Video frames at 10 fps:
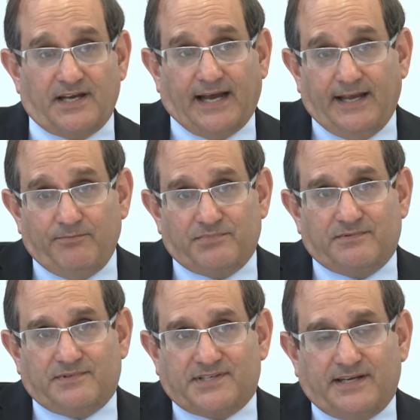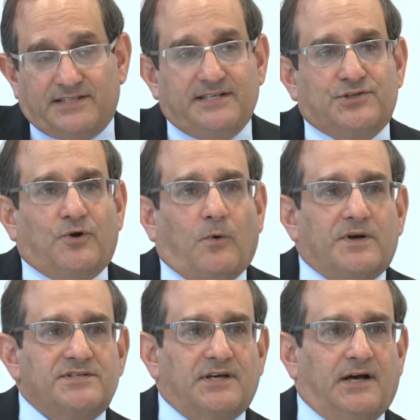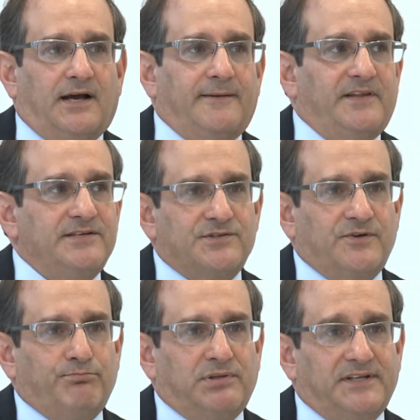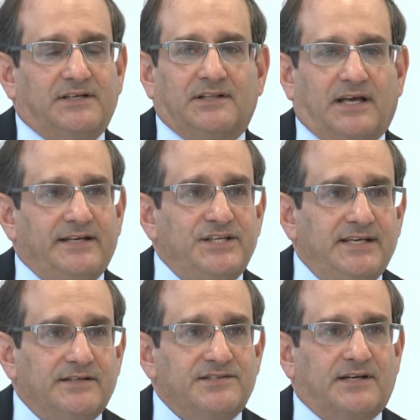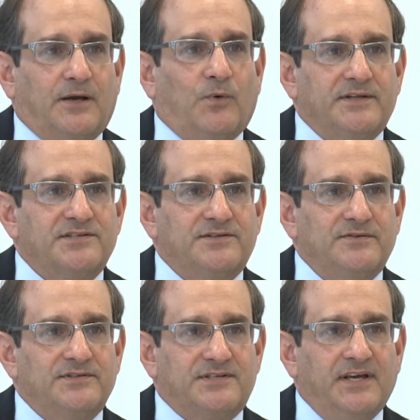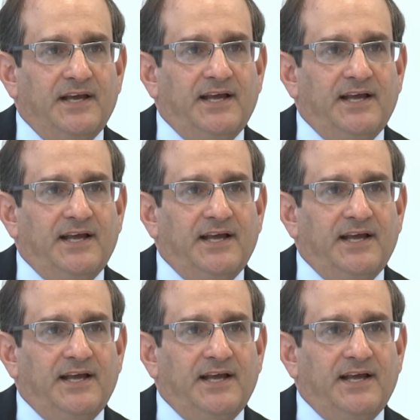I, say, teach a course on the history of political ideas, and I want students